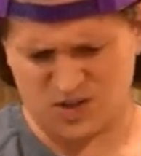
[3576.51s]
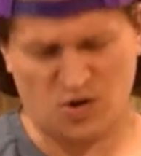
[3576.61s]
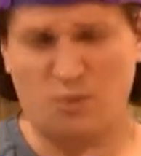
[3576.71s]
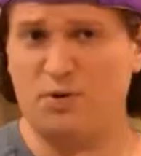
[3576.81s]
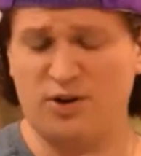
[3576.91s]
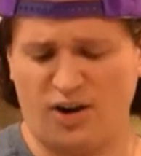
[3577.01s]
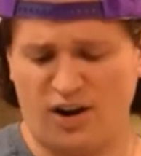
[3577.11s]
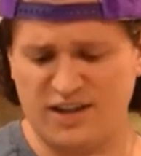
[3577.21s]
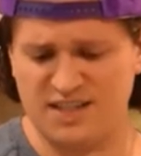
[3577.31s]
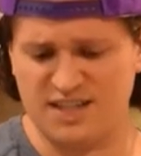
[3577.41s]
So don't put it
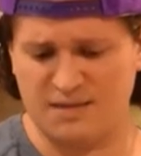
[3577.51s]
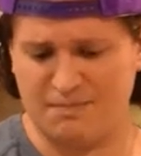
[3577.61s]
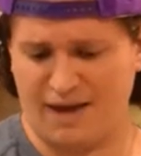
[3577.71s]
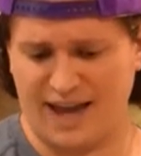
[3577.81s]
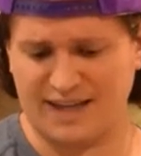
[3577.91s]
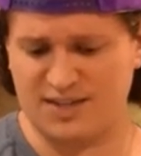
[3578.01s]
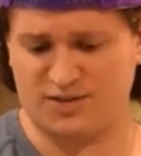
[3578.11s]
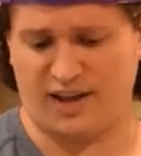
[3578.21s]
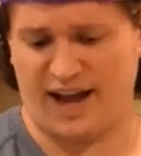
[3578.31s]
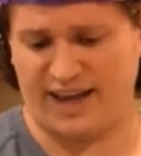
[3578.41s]
on to the max or
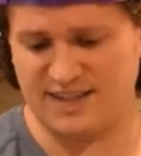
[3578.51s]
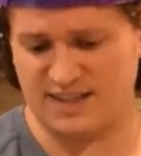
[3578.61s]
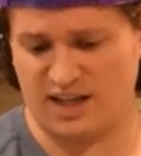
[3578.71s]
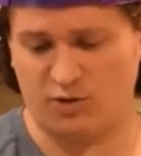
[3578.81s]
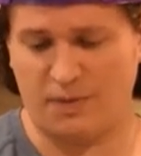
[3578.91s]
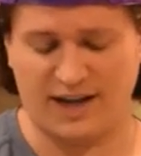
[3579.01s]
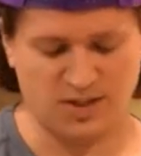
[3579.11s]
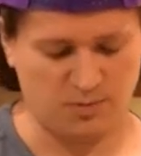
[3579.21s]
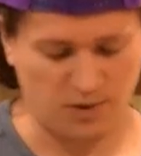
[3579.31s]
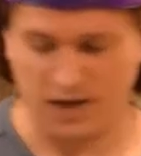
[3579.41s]
the highest level
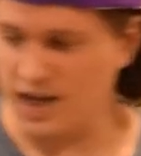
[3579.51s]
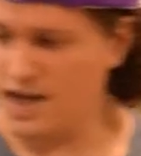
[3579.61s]
possible.